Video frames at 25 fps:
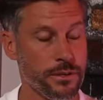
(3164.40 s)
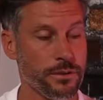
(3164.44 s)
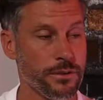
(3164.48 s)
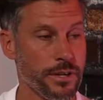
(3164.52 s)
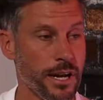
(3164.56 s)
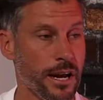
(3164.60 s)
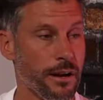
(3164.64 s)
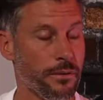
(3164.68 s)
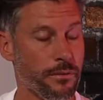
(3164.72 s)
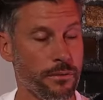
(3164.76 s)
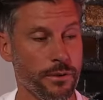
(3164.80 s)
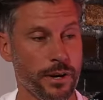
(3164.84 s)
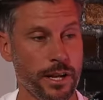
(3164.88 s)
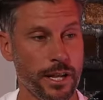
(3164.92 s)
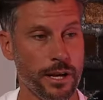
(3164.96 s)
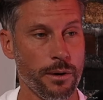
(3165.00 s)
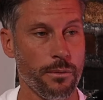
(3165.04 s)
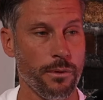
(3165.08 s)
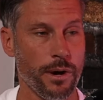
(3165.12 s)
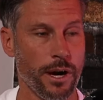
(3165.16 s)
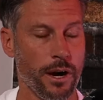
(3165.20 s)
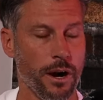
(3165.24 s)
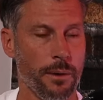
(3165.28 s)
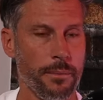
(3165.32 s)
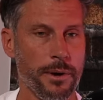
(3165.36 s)
done really
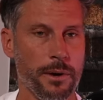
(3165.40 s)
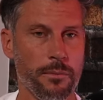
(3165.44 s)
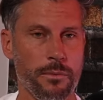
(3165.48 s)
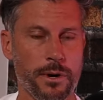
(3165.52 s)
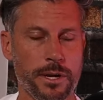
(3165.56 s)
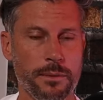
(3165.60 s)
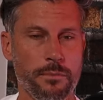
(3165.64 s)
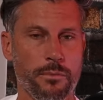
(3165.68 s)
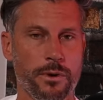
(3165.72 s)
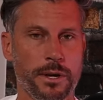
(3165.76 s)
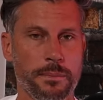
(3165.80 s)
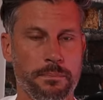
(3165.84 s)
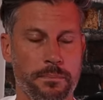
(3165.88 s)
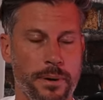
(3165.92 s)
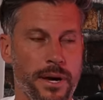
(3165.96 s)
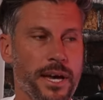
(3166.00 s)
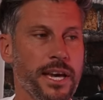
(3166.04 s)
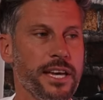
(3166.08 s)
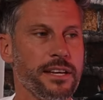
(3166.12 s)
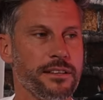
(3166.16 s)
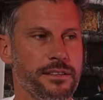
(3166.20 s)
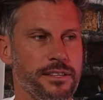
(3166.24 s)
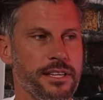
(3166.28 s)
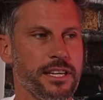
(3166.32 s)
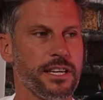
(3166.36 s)
well. I mean, we we
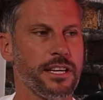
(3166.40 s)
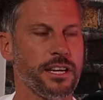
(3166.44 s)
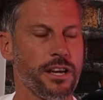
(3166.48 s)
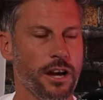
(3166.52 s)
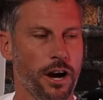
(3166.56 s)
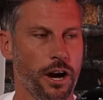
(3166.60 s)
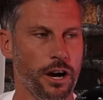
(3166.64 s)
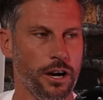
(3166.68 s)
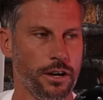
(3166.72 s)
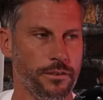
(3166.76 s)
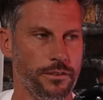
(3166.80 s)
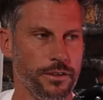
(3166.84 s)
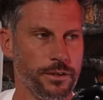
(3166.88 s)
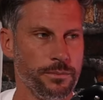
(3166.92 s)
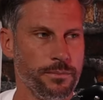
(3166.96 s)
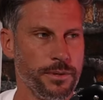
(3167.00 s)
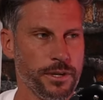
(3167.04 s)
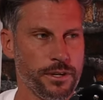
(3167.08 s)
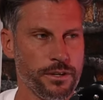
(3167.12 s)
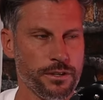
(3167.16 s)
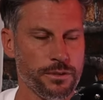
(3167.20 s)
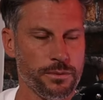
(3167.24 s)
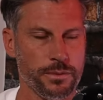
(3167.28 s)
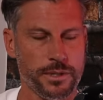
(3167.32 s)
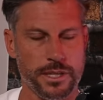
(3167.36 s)
peaked in COVID
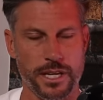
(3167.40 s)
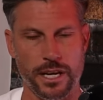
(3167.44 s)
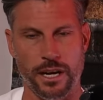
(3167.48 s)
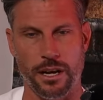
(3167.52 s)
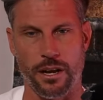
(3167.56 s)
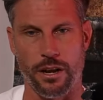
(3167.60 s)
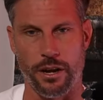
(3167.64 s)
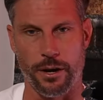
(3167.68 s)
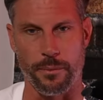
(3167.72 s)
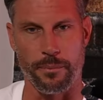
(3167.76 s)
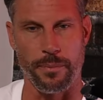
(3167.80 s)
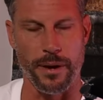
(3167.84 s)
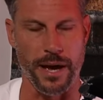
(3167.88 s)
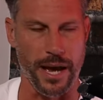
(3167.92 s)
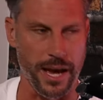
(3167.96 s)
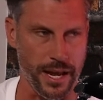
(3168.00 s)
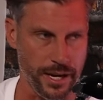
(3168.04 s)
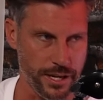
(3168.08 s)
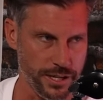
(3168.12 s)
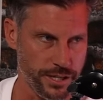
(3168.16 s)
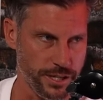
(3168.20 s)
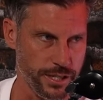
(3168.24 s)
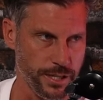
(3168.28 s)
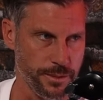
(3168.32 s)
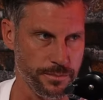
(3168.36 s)
because we did a lot of
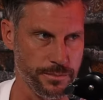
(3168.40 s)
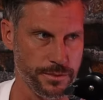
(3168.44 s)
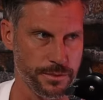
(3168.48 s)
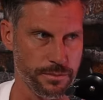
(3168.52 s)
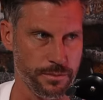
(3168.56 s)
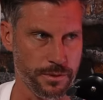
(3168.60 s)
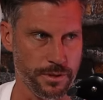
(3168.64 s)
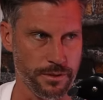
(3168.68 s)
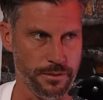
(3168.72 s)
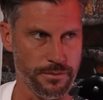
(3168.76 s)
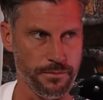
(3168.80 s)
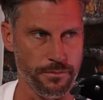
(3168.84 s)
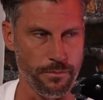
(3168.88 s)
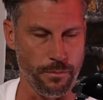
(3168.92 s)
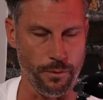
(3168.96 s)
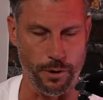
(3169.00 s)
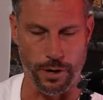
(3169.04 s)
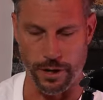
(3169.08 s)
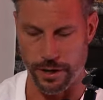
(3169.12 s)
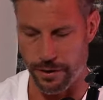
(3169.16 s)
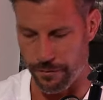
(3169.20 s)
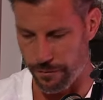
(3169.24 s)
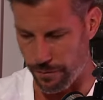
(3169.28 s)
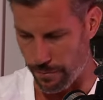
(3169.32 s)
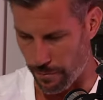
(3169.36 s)
partnerships with
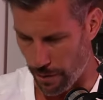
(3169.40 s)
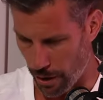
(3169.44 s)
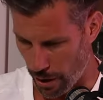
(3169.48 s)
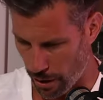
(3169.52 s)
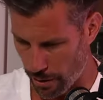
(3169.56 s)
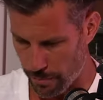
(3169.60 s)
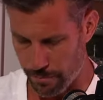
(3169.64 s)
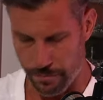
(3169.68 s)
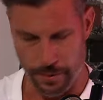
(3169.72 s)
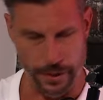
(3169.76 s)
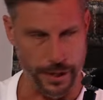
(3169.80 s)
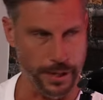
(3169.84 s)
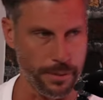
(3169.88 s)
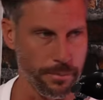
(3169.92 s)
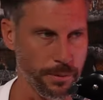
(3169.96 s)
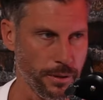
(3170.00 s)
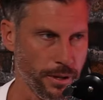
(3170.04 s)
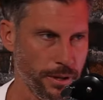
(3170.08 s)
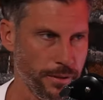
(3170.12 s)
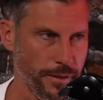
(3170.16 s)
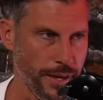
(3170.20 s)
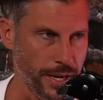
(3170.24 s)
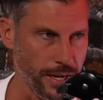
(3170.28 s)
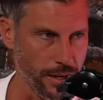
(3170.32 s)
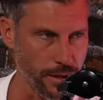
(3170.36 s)
working from home people
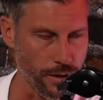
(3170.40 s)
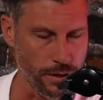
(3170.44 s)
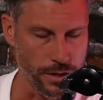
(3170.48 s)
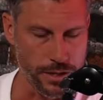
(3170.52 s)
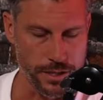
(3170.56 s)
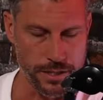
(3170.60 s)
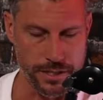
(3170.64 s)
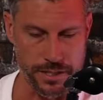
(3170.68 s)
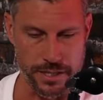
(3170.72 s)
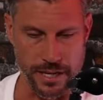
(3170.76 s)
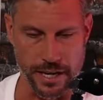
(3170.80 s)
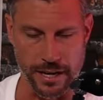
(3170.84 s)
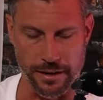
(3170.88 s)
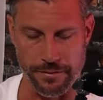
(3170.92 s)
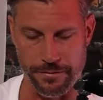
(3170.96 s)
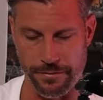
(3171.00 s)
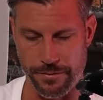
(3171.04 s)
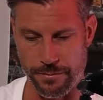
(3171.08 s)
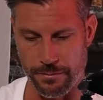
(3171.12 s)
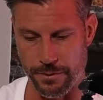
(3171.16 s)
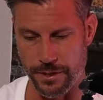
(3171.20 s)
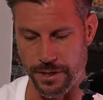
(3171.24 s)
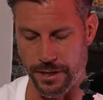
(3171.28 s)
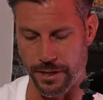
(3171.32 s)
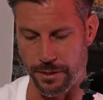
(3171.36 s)
and that kind of stuff.
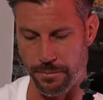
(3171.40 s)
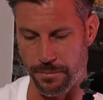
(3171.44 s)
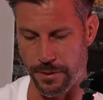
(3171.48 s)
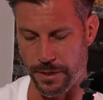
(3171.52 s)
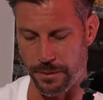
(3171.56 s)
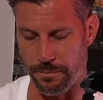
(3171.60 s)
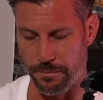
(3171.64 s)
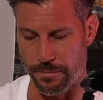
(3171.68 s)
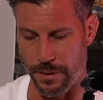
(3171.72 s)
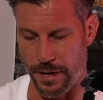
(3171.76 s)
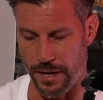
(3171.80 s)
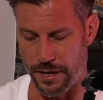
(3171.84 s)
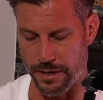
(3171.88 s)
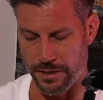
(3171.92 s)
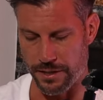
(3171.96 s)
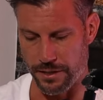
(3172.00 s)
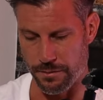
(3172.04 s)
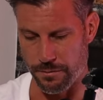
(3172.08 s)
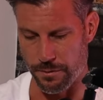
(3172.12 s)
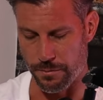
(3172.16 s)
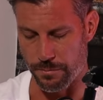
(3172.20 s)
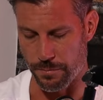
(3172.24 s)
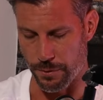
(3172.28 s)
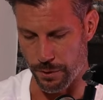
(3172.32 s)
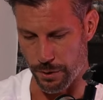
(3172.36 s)
We did a big partnership
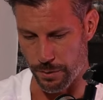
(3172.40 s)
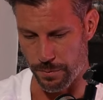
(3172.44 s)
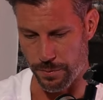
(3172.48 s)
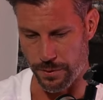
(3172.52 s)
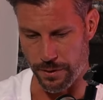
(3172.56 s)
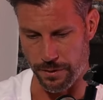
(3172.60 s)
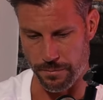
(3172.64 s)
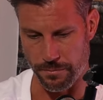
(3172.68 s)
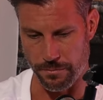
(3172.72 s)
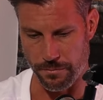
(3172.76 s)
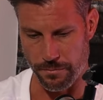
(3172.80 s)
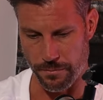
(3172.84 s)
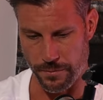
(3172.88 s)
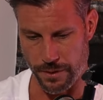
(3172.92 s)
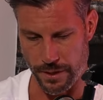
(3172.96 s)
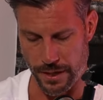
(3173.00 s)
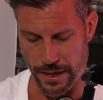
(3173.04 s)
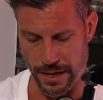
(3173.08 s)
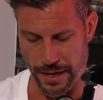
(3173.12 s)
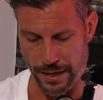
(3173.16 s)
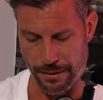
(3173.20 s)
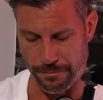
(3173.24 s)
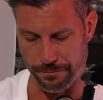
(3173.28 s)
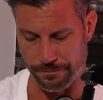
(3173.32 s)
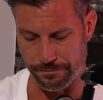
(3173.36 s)
with Bupa
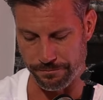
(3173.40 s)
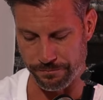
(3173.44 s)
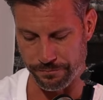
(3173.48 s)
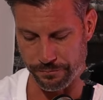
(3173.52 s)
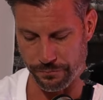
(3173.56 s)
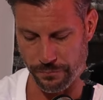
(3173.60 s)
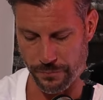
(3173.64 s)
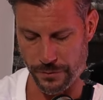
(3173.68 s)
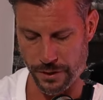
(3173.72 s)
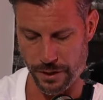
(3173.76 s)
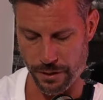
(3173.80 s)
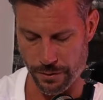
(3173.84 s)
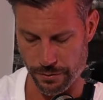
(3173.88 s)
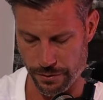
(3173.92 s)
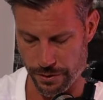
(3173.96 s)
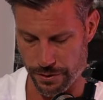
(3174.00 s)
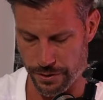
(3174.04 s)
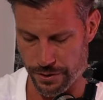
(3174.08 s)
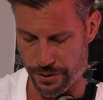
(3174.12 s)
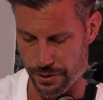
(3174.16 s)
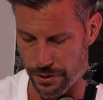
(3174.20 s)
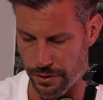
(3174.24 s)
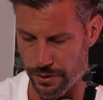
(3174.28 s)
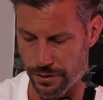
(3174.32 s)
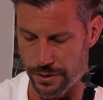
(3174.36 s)
um, health
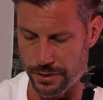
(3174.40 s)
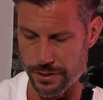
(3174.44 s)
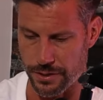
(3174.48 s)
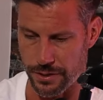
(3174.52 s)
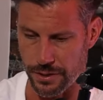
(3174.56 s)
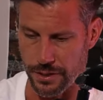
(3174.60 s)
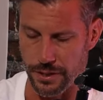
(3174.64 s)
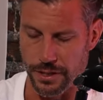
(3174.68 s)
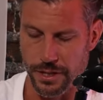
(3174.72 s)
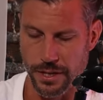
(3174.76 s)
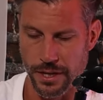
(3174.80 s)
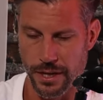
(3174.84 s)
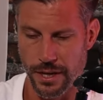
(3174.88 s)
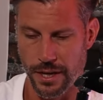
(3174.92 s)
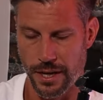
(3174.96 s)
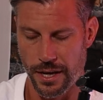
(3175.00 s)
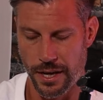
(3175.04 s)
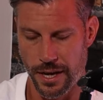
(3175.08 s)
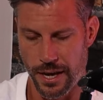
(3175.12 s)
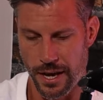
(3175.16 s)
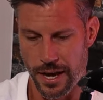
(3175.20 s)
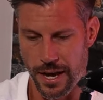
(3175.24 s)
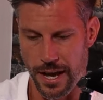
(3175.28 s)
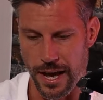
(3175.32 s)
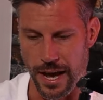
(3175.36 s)
insurance, and
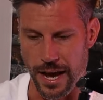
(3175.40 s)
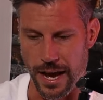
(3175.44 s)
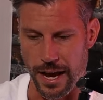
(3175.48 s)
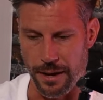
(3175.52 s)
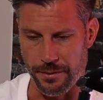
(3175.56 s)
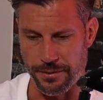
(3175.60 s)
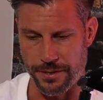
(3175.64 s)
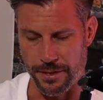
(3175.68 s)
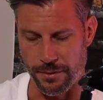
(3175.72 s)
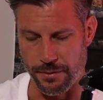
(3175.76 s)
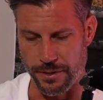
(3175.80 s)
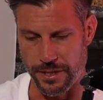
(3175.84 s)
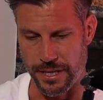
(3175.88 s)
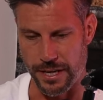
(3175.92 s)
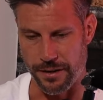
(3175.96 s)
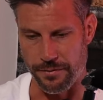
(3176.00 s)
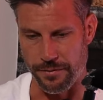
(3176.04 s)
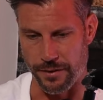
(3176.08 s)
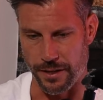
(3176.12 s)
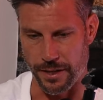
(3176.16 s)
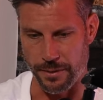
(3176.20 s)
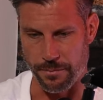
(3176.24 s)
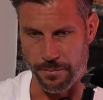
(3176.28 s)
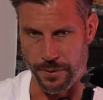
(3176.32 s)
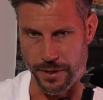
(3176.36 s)
uh, so we
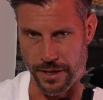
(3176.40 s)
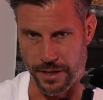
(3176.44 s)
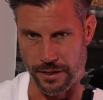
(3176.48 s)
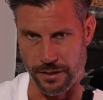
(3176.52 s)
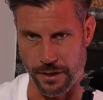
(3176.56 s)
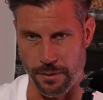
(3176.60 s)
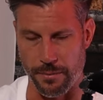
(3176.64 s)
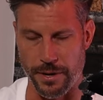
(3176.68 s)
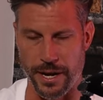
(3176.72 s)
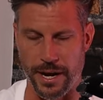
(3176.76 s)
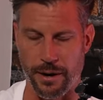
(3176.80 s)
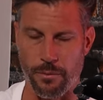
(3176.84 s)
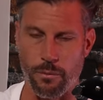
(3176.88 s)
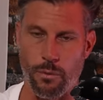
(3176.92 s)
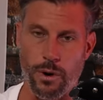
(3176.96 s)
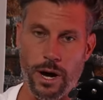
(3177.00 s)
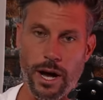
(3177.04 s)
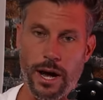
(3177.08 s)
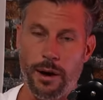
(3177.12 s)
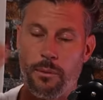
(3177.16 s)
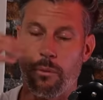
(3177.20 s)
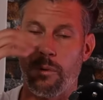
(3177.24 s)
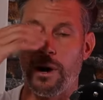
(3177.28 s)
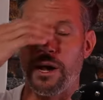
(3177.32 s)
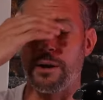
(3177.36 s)
definitely peaked. I mean, at,
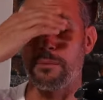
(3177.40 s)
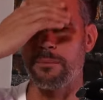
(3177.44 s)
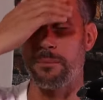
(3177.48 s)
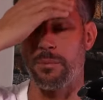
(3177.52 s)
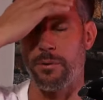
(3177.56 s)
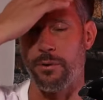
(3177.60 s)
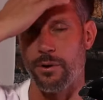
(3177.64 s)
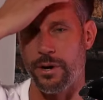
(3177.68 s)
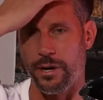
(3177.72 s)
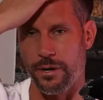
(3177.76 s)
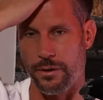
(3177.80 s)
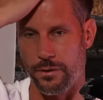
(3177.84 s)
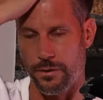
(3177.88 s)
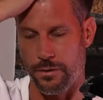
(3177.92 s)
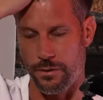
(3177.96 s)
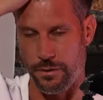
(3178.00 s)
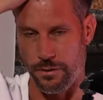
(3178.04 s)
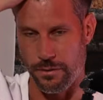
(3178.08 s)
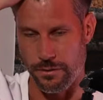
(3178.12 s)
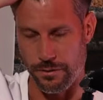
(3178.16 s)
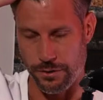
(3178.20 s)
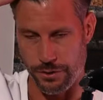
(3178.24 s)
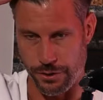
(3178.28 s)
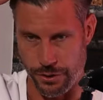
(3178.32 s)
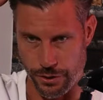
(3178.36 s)
at one point.
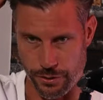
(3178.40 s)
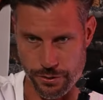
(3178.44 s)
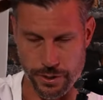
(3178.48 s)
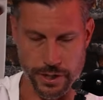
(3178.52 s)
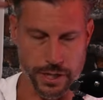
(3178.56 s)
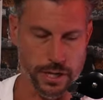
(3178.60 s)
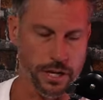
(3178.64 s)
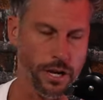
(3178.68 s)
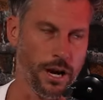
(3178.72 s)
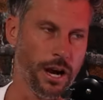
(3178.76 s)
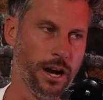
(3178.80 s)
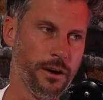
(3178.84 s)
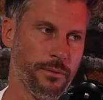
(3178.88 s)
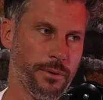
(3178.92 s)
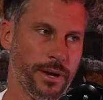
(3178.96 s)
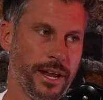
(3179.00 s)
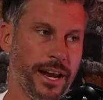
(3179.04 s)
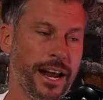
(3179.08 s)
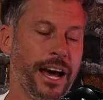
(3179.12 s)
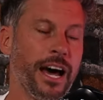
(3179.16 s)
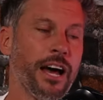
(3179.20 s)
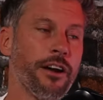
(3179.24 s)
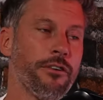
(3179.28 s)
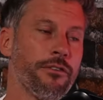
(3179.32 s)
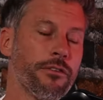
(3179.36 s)
During COVID, we had one
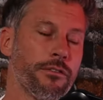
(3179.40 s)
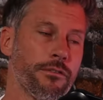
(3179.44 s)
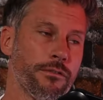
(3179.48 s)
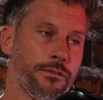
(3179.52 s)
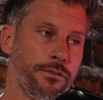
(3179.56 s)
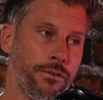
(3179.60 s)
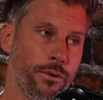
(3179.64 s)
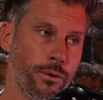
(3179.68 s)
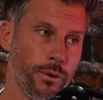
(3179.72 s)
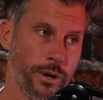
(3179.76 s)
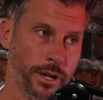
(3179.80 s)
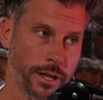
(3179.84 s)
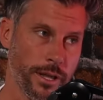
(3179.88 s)
hundred forty